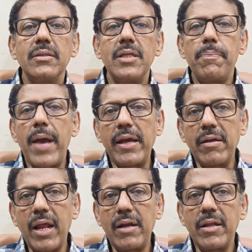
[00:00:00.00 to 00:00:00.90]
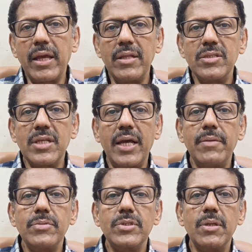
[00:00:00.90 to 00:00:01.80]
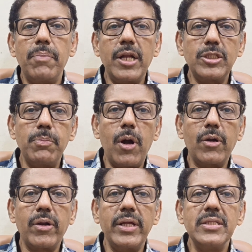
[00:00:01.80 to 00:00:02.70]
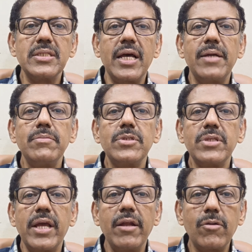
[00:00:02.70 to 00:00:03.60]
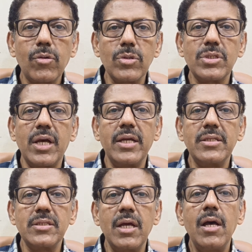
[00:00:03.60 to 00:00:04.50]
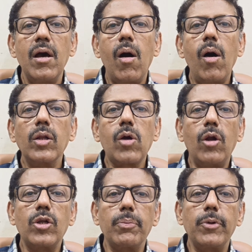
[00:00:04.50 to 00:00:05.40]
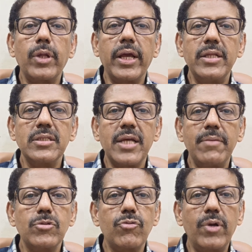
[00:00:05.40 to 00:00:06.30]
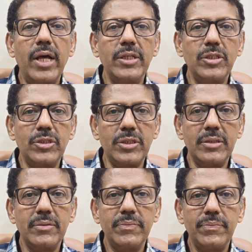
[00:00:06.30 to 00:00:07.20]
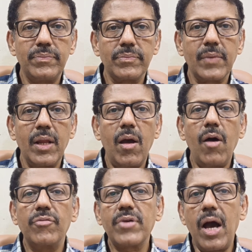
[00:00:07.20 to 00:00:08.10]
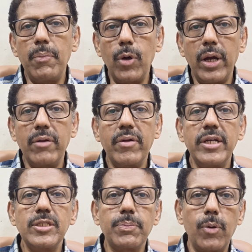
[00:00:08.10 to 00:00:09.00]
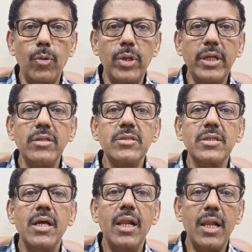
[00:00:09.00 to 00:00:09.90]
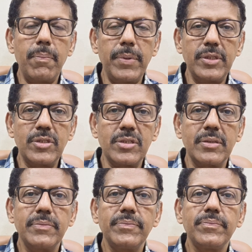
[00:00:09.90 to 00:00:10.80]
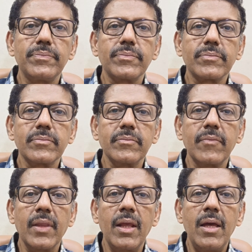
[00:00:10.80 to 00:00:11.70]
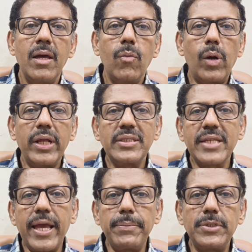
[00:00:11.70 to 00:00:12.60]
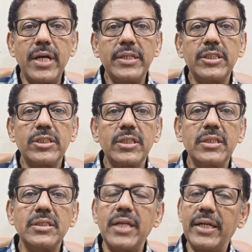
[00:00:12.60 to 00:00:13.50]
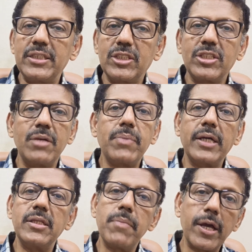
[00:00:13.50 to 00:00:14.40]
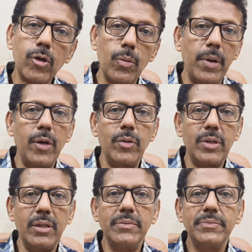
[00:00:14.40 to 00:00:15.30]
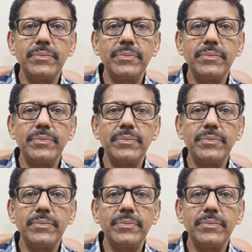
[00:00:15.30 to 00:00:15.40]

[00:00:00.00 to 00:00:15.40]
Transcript: the pancreatic enzymes, the brush border enzymes, the enterocytes, all contributing enzymes for digestion of carbohydrates, proteins, lipids. What escapes digestion is digested by the microbiota.